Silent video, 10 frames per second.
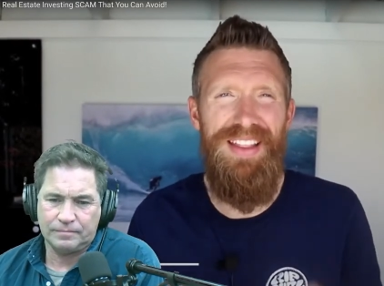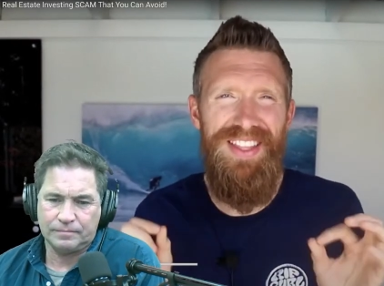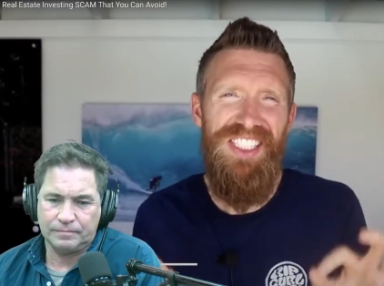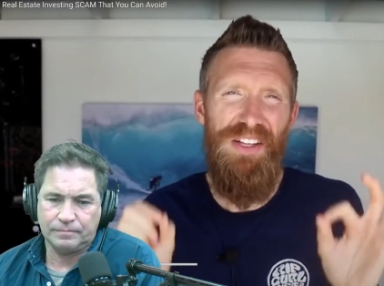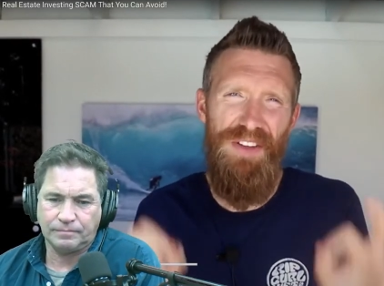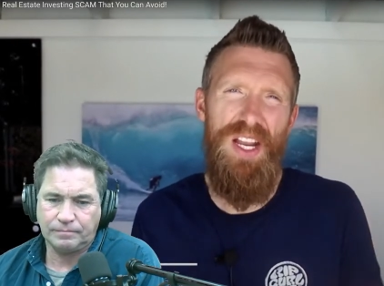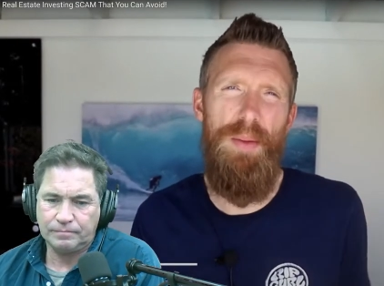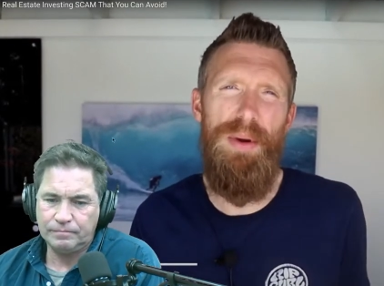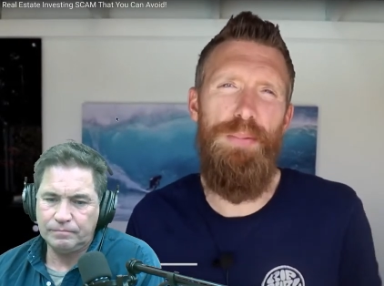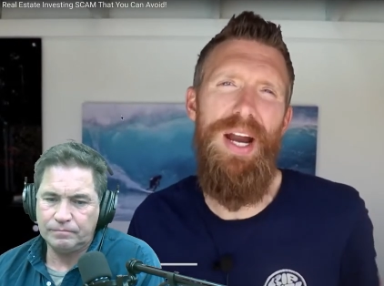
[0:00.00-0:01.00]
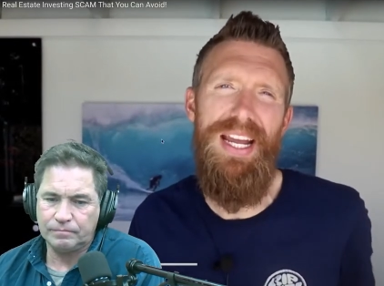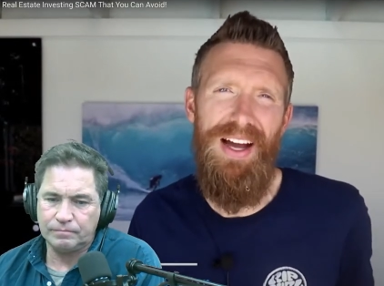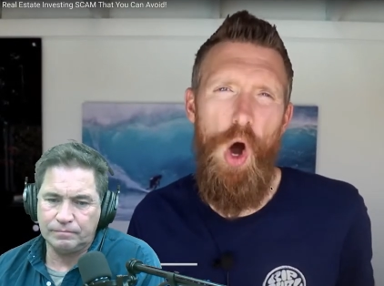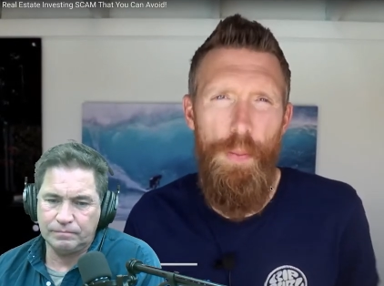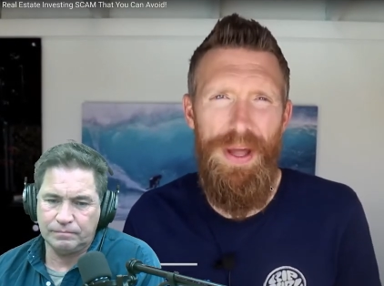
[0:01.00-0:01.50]
Speaker 1: and in this video, I'm gonna
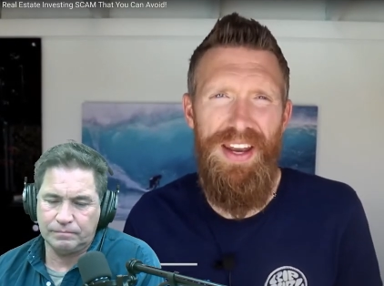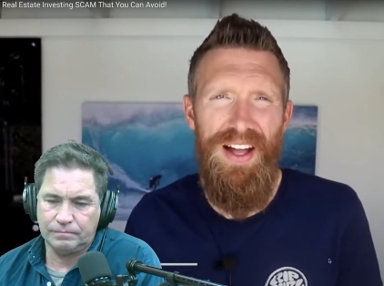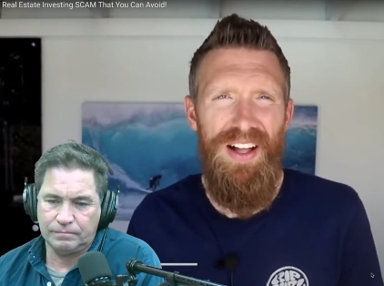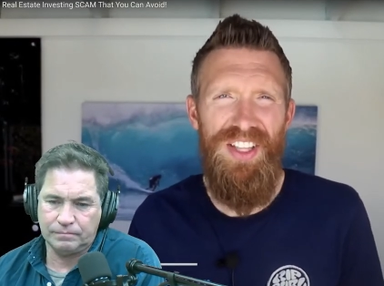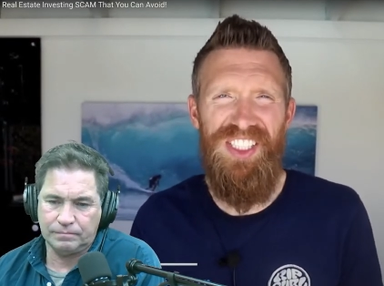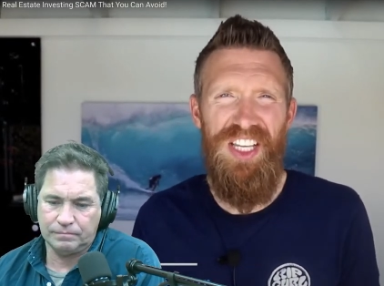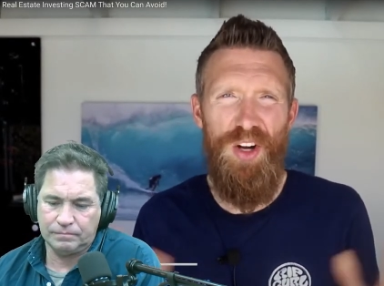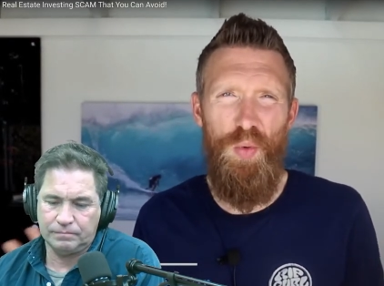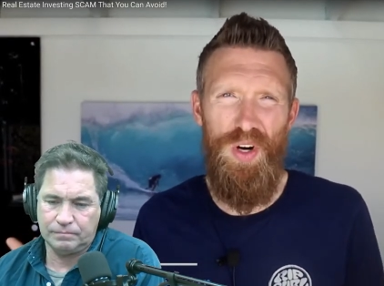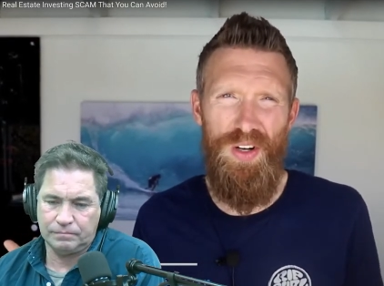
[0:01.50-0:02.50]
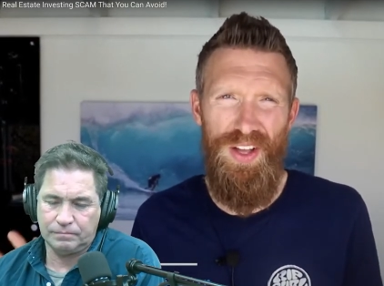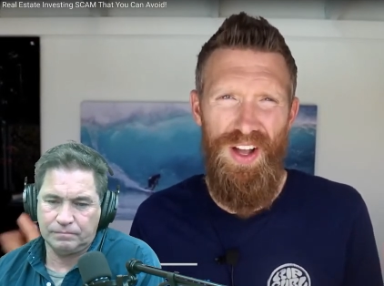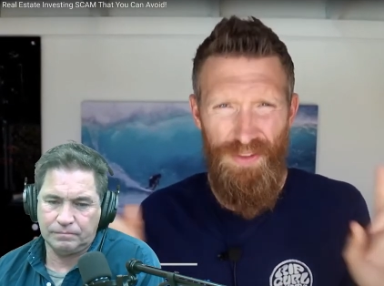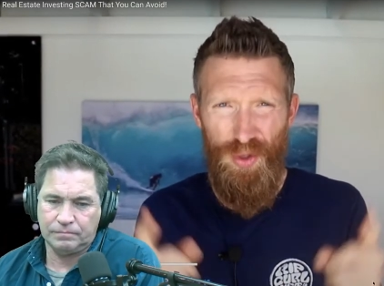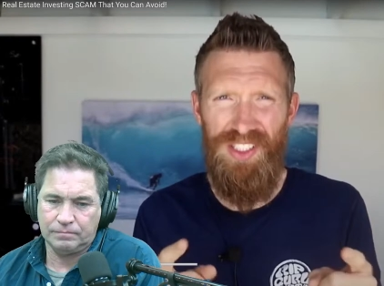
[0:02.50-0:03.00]
break open the secret
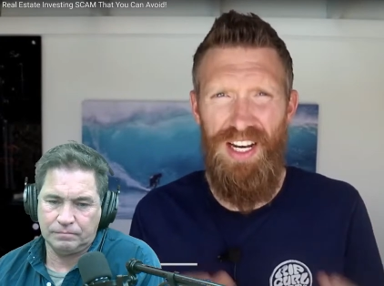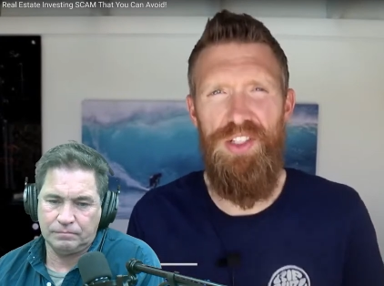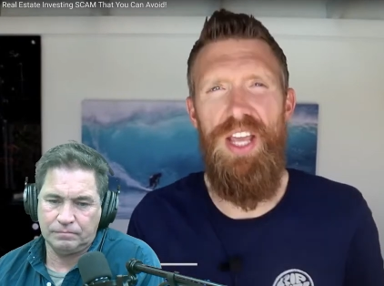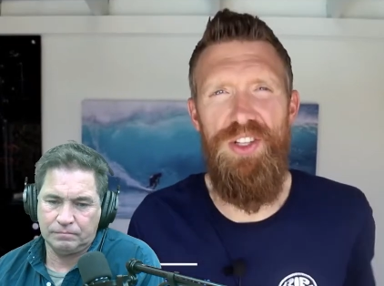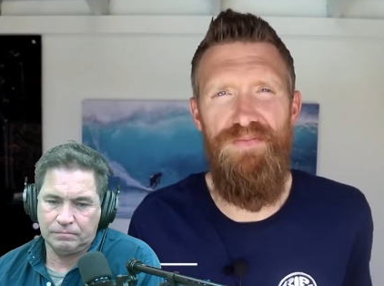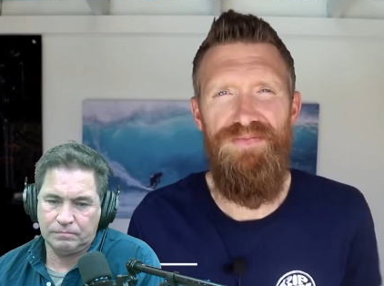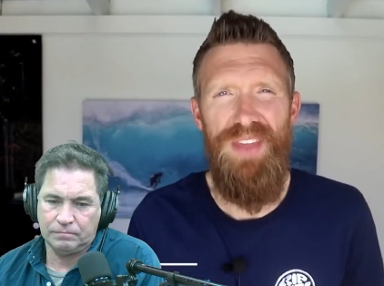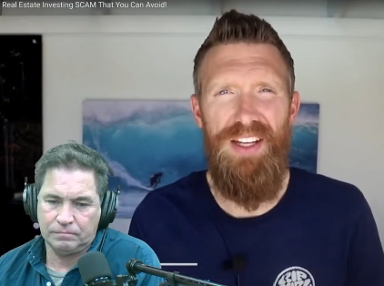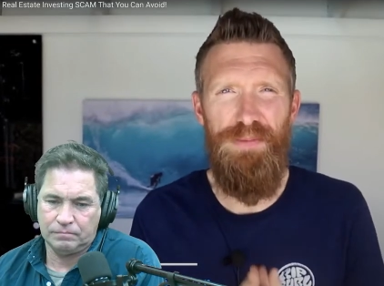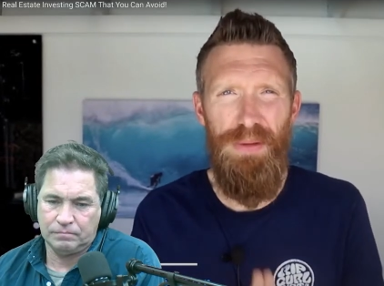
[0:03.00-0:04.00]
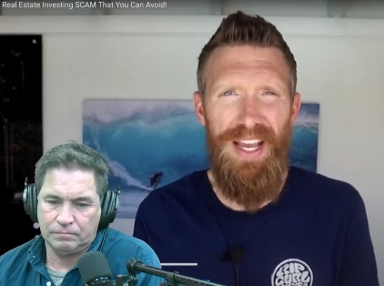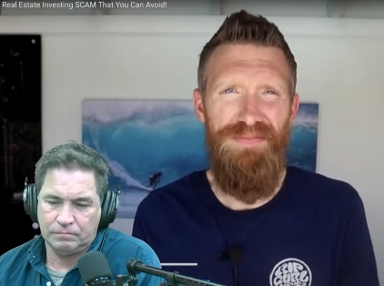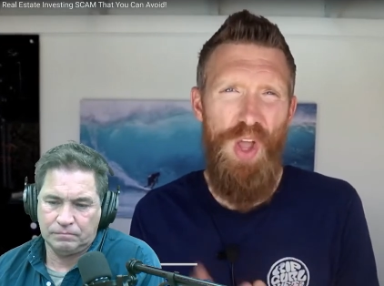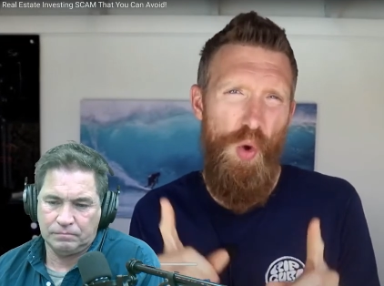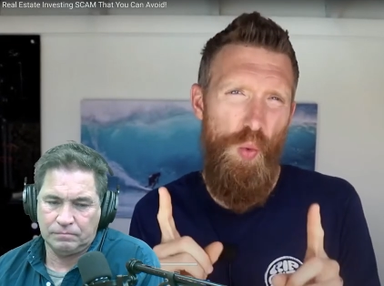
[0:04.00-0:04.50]
world of real estate education and
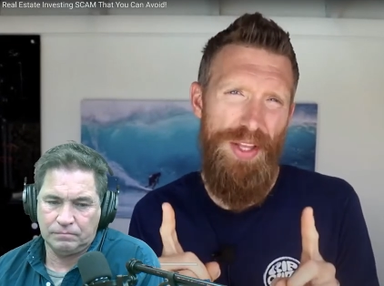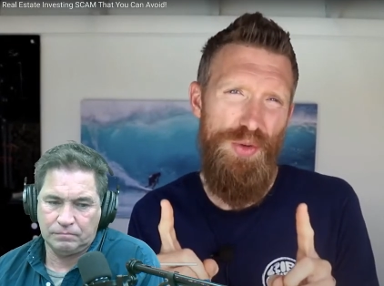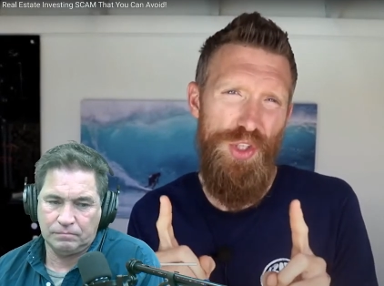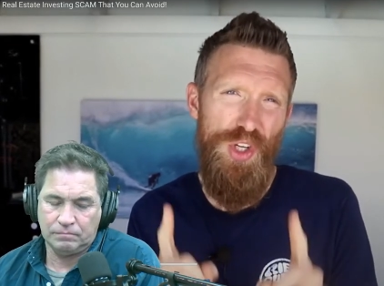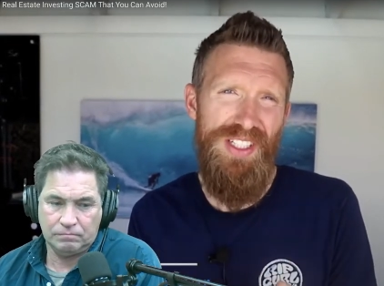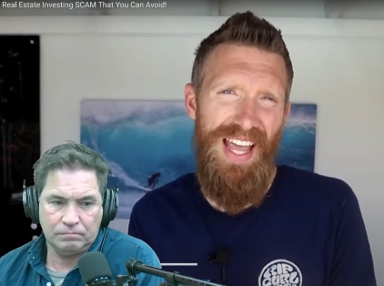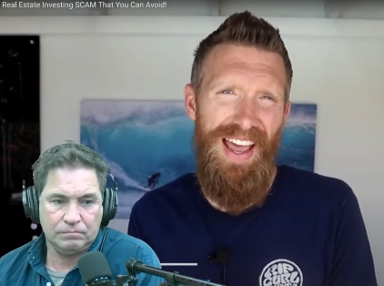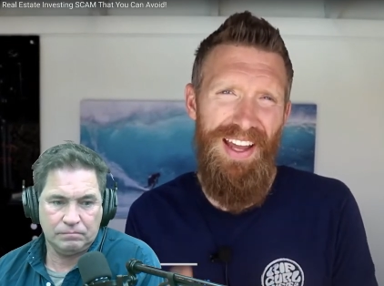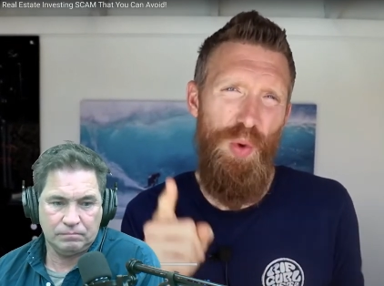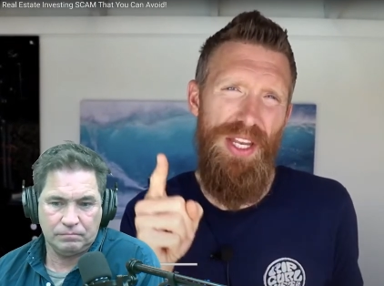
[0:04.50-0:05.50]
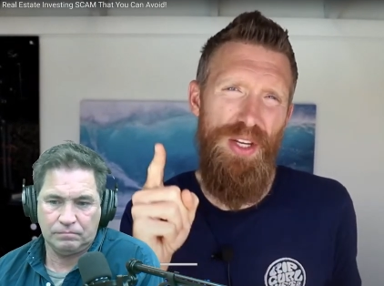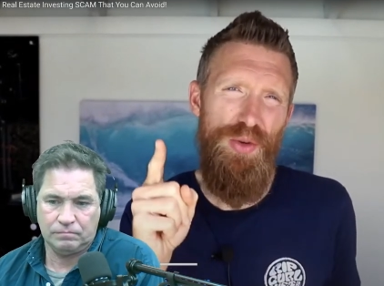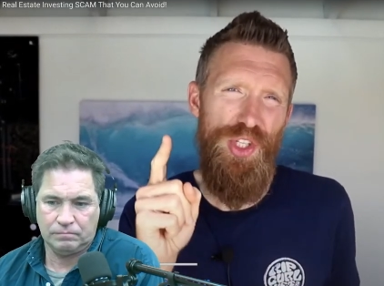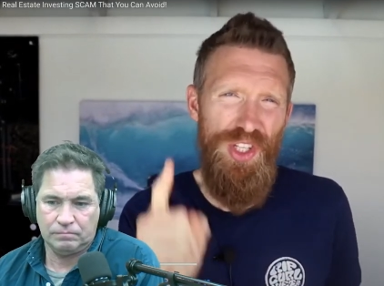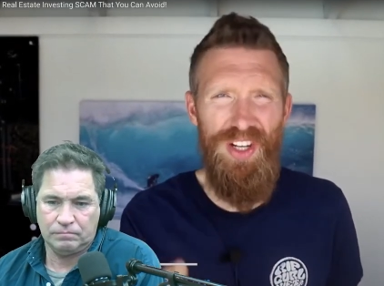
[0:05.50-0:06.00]
explain when you shouldn't and
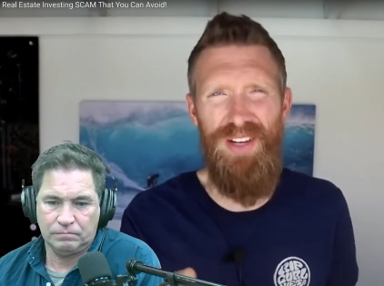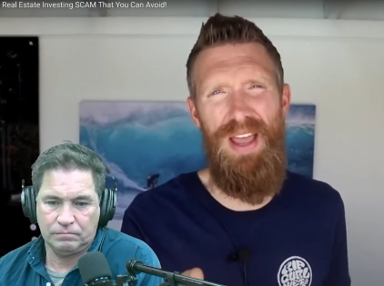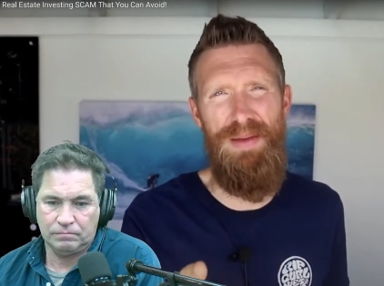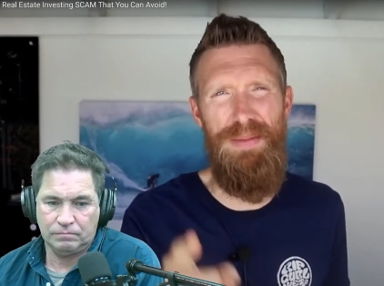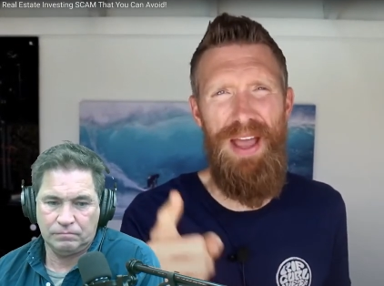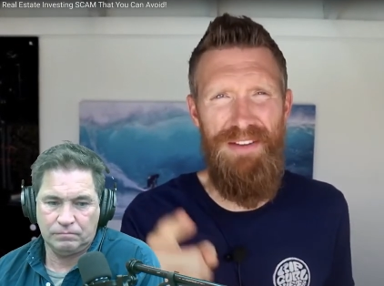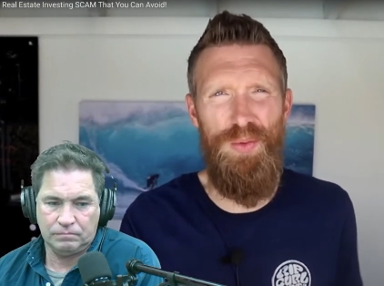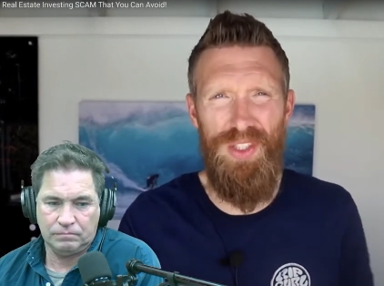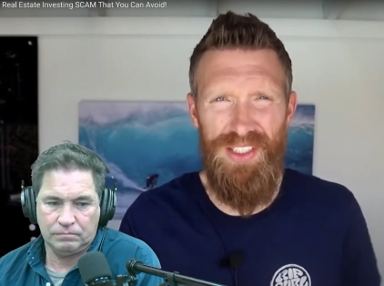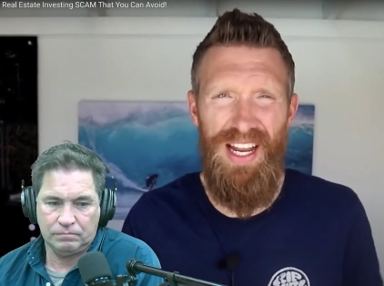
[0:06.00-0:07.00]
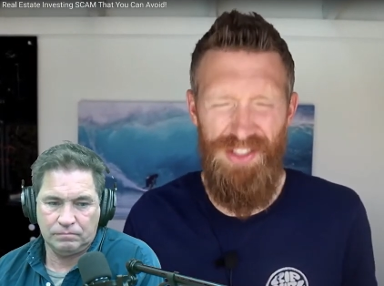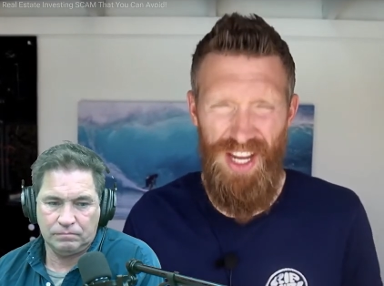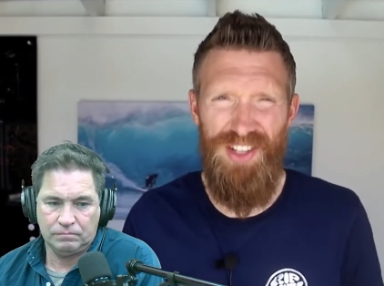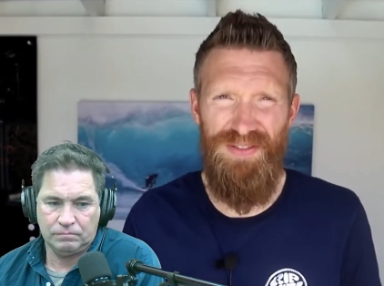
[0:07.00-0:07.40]
when you should maybe pay for real estate